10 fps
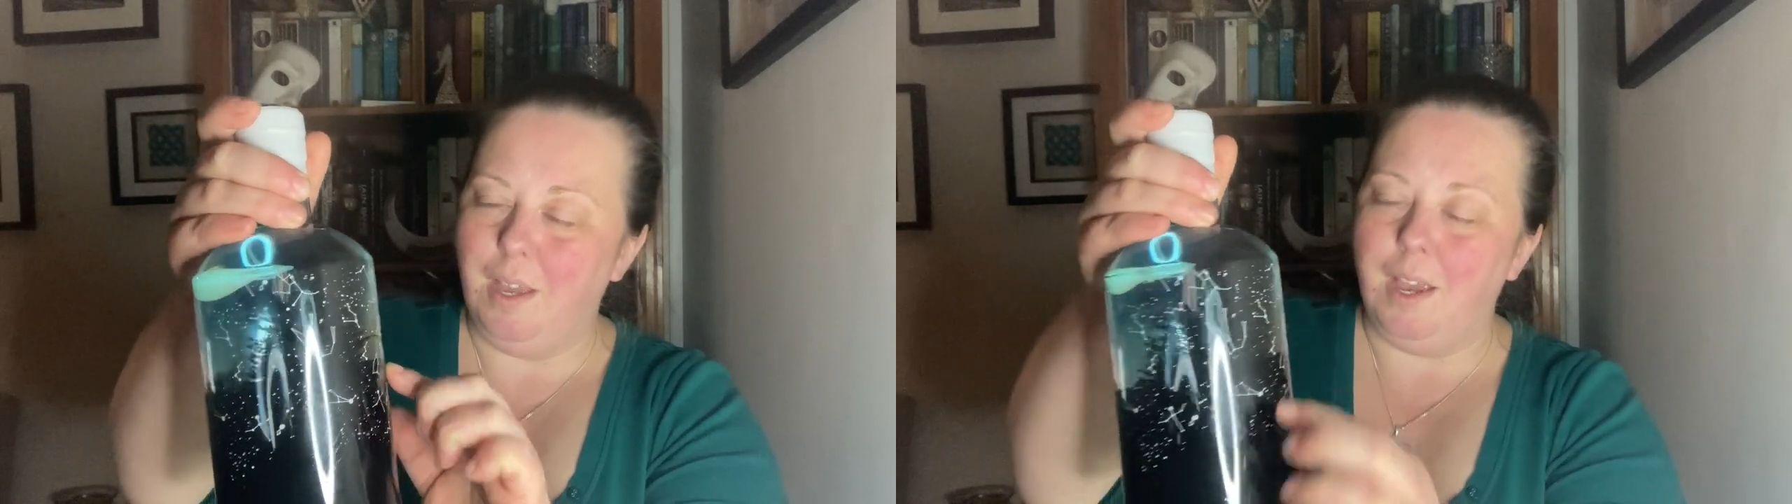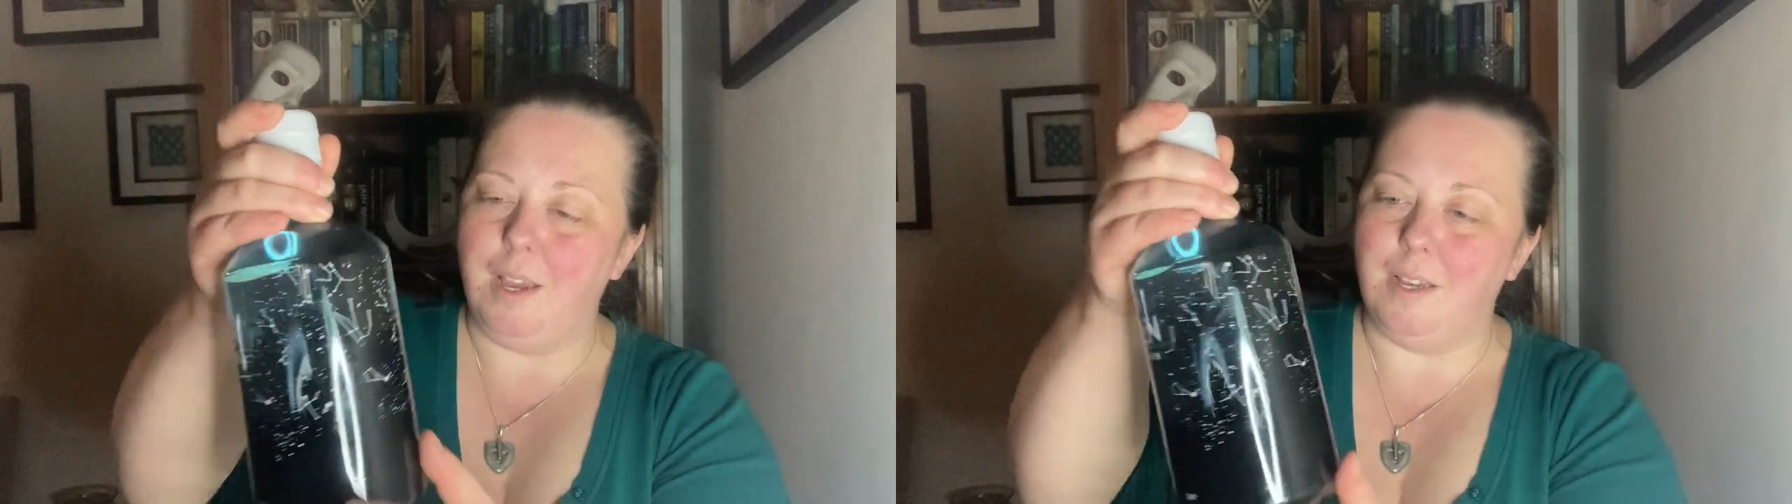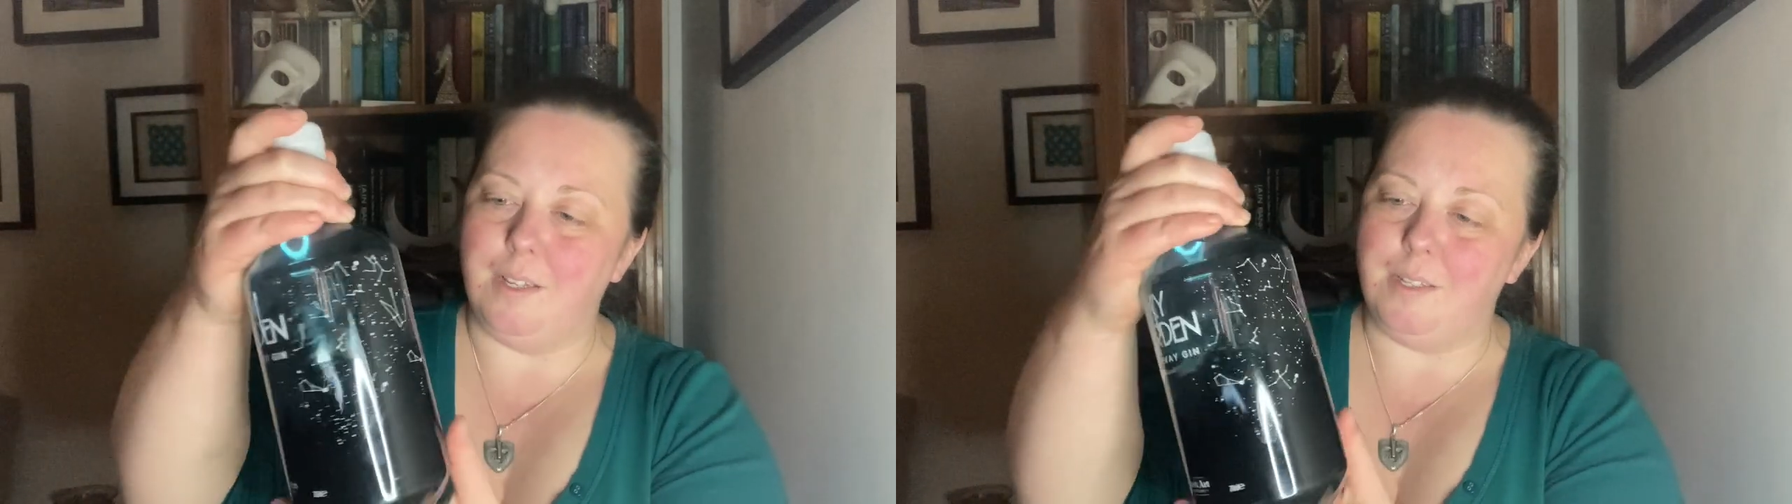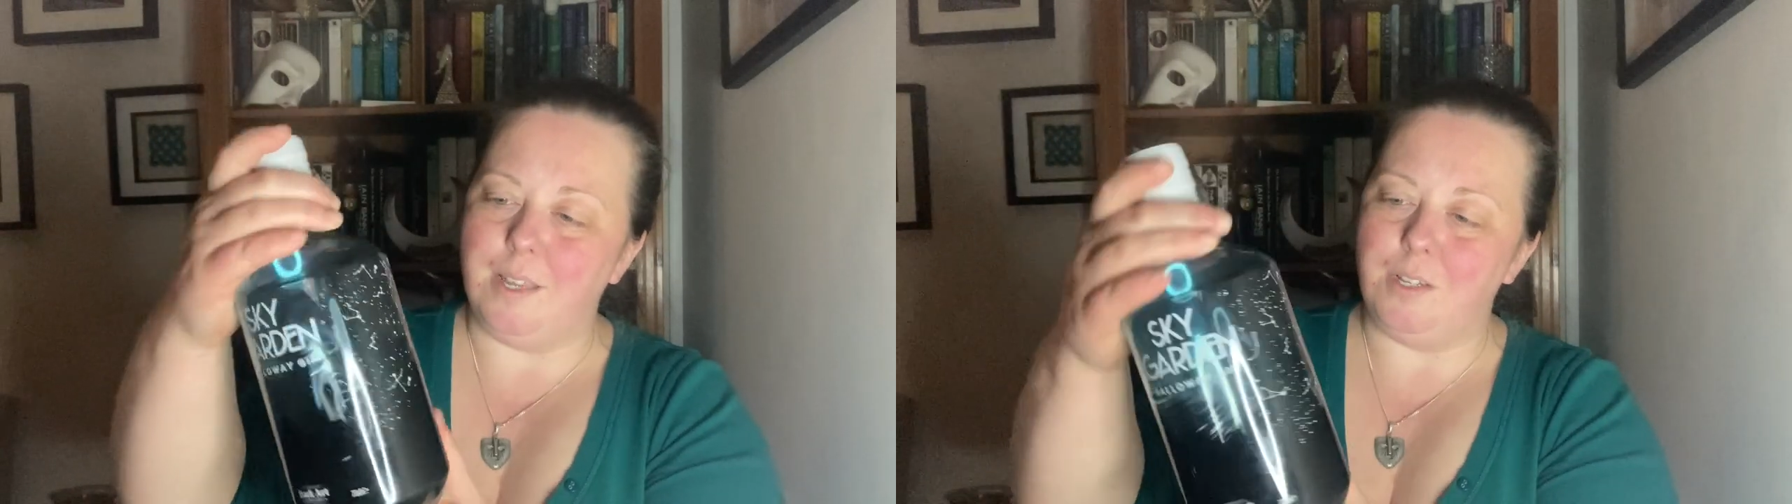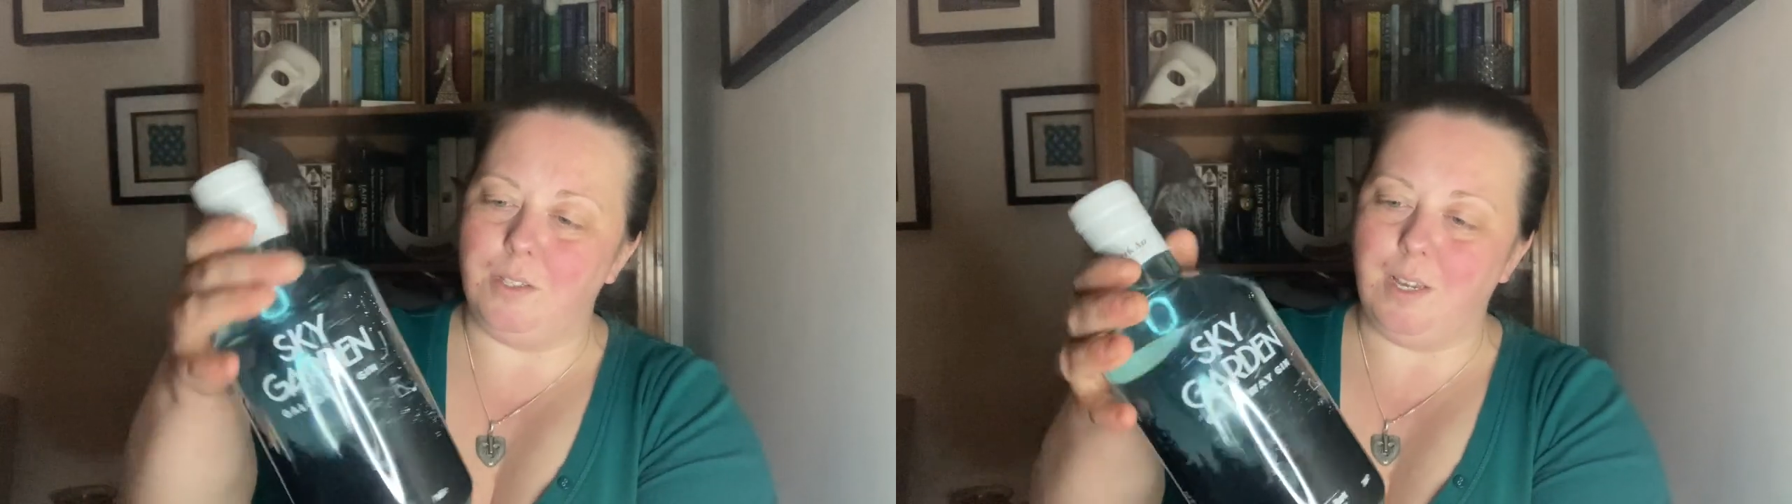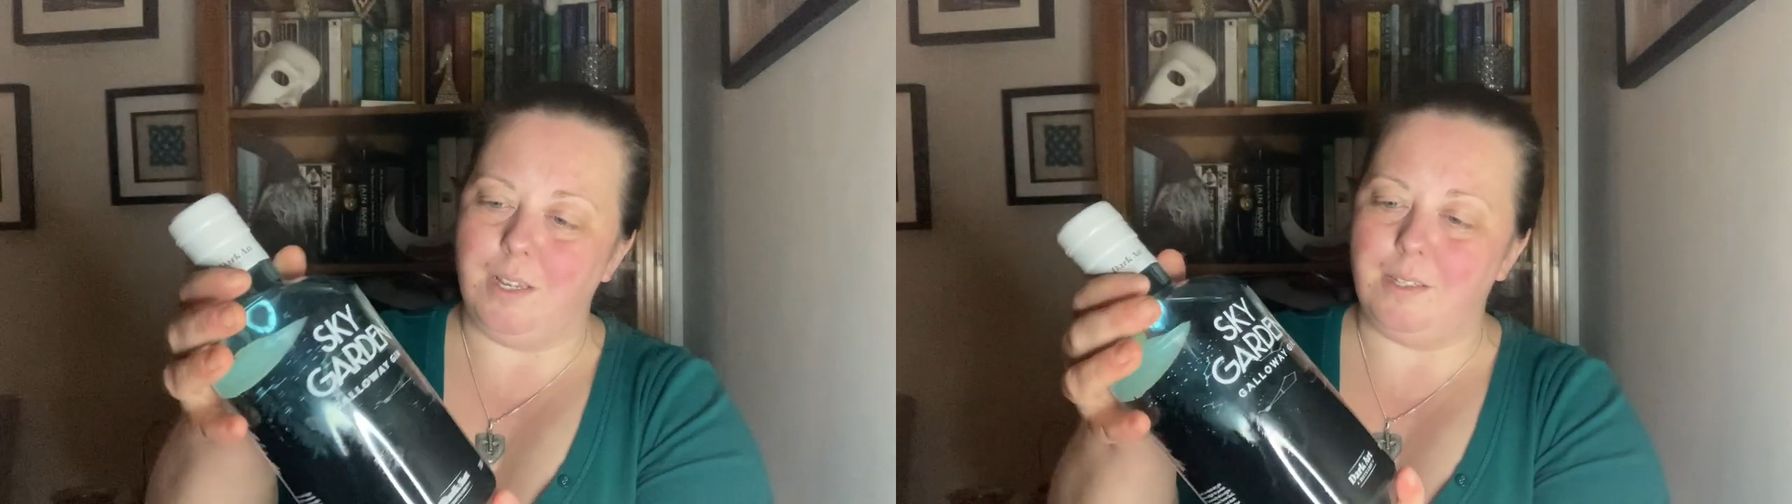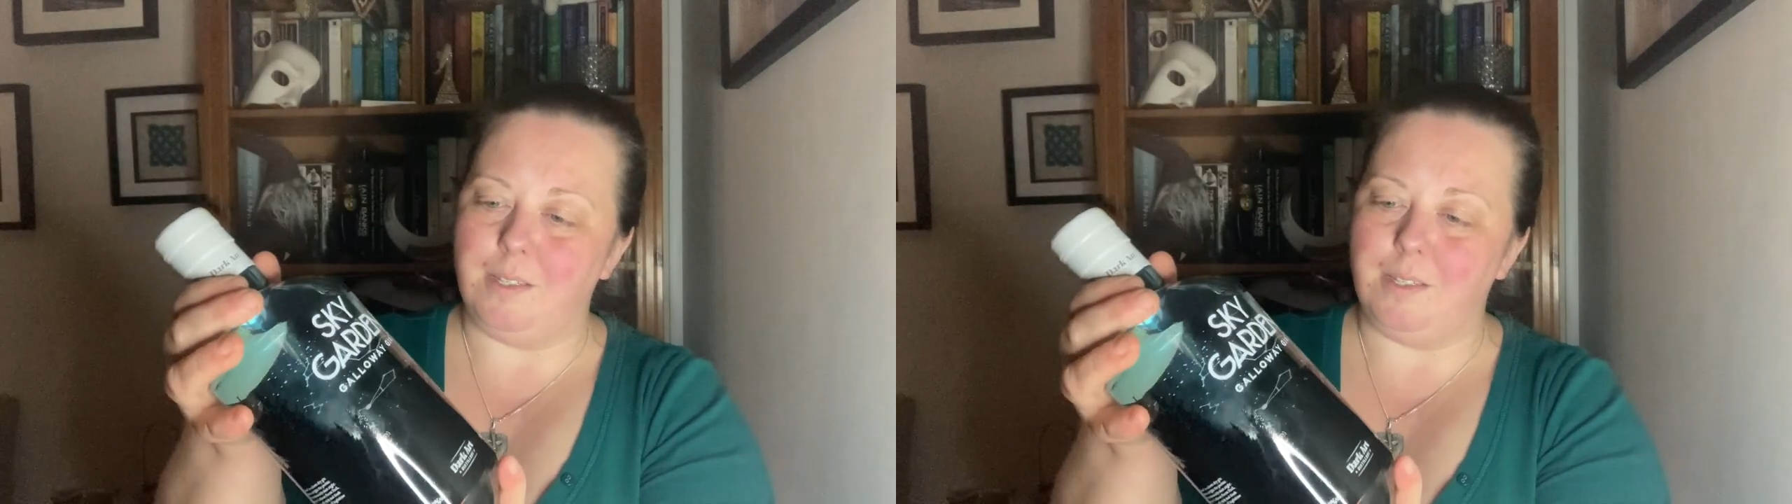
and essentially that is to